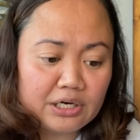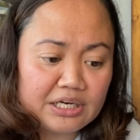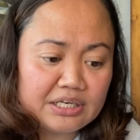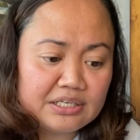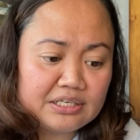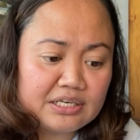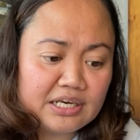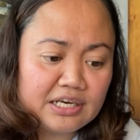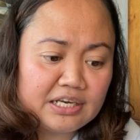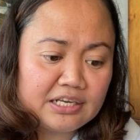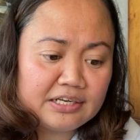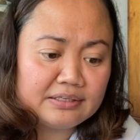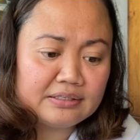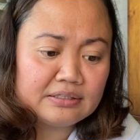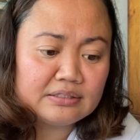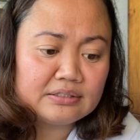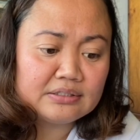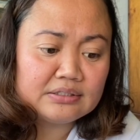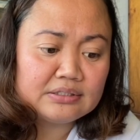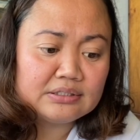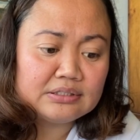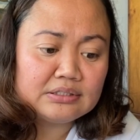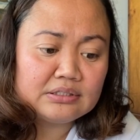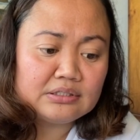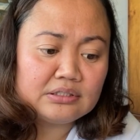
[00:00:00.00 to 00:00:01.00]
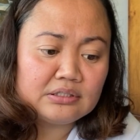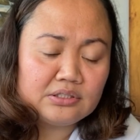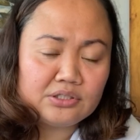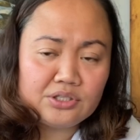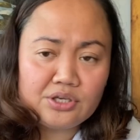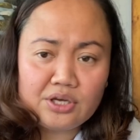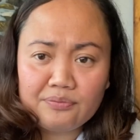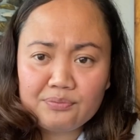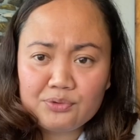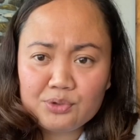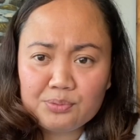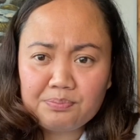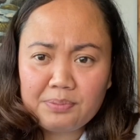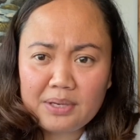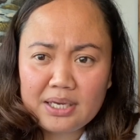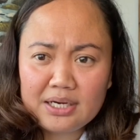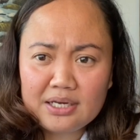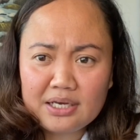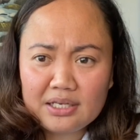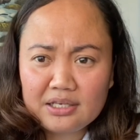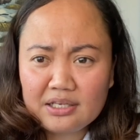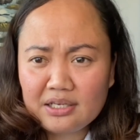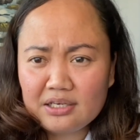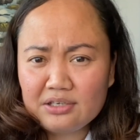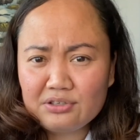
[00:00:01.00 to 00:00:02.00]
then you have to pay
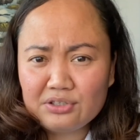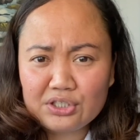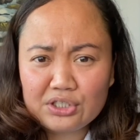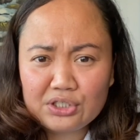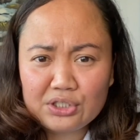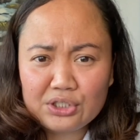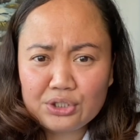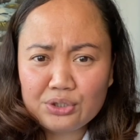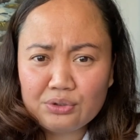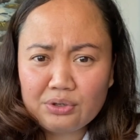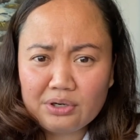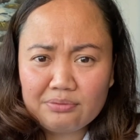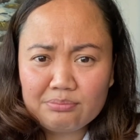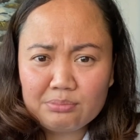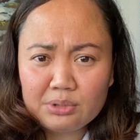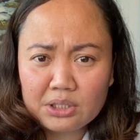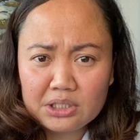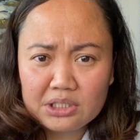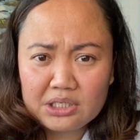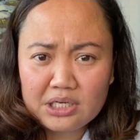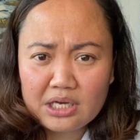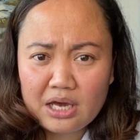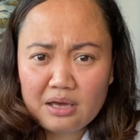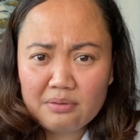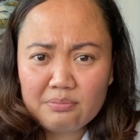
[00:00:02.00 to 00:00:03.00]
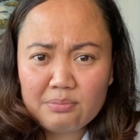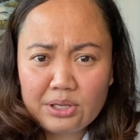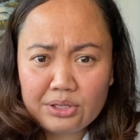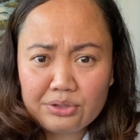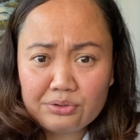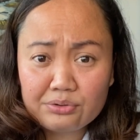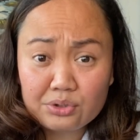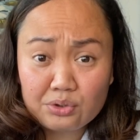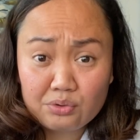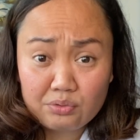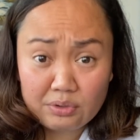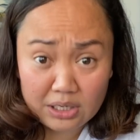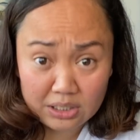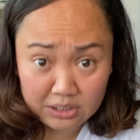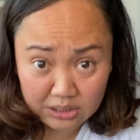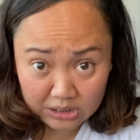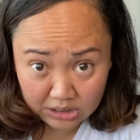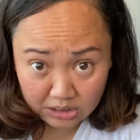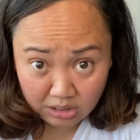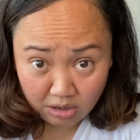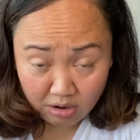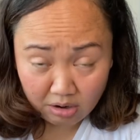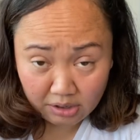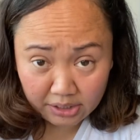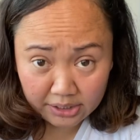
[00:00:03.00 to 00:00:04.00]
that, either you have a debit or credit
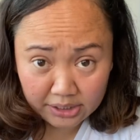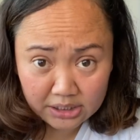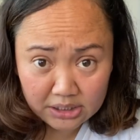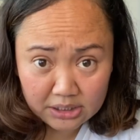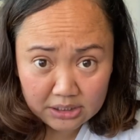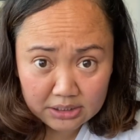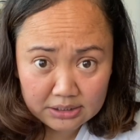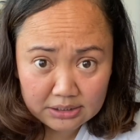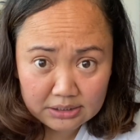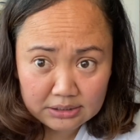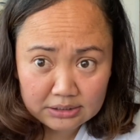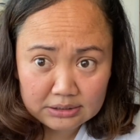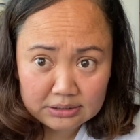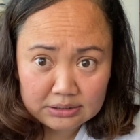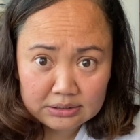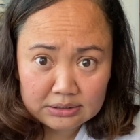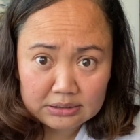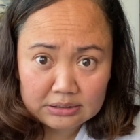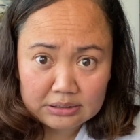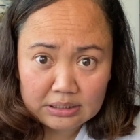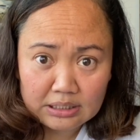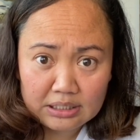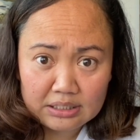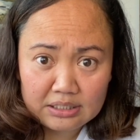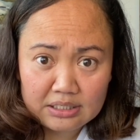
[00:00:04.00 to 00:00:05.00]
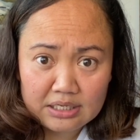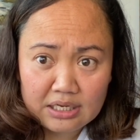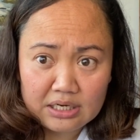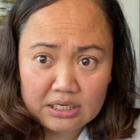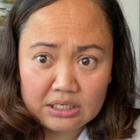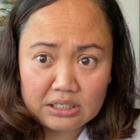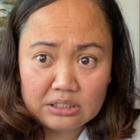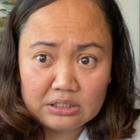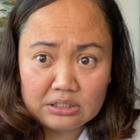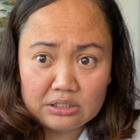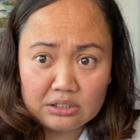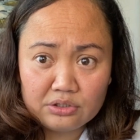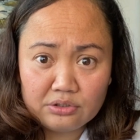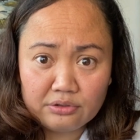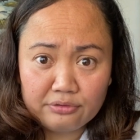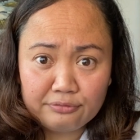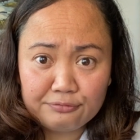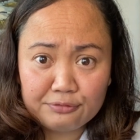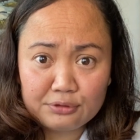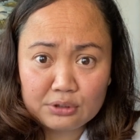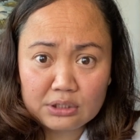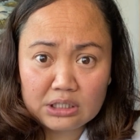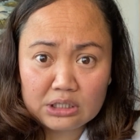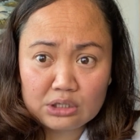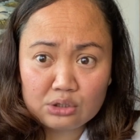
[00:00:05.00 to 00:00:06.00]
card. And then don't
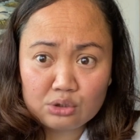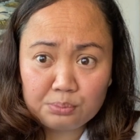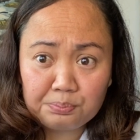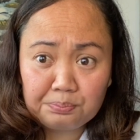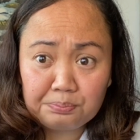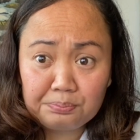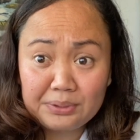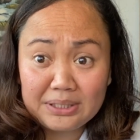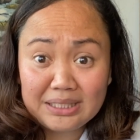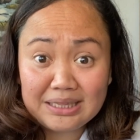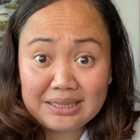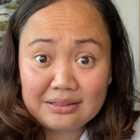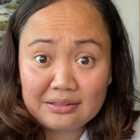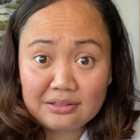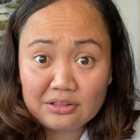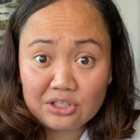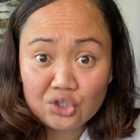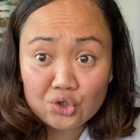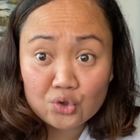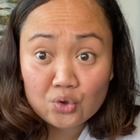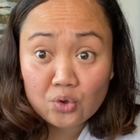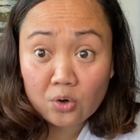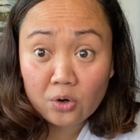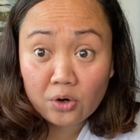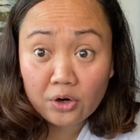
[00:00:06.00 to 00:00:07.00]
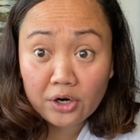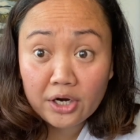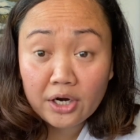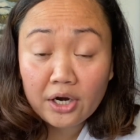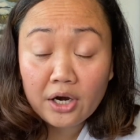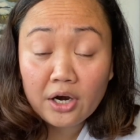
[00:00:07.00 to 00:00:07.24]
forget to print your